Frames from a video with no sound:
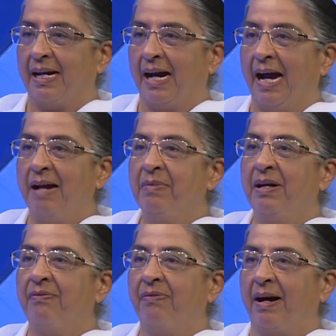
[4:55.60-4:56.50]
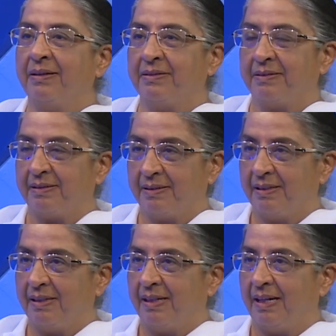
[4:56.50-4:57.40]
I'm her father
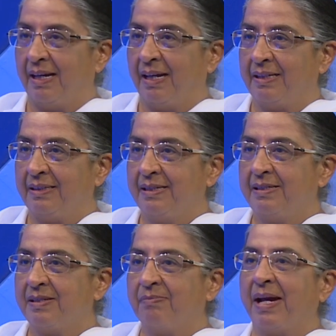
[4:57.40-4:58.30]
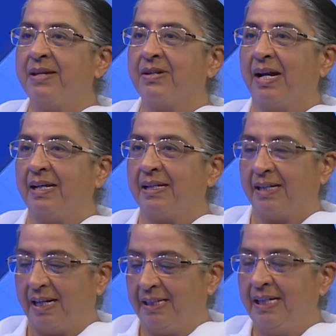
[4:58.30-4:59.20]
and this is my child.
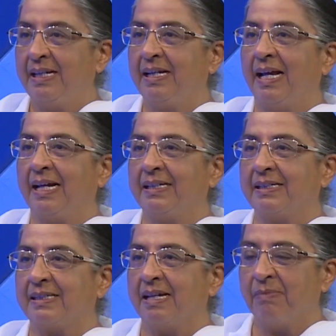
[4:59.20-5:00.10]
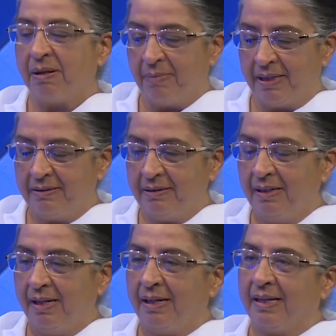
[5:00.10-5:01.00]
And he did like this. And my mother
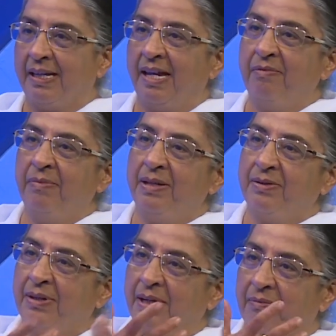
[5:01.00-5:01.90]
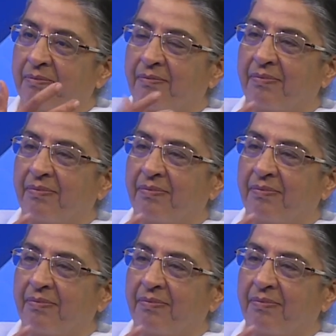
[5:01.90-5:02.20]
gave me to him.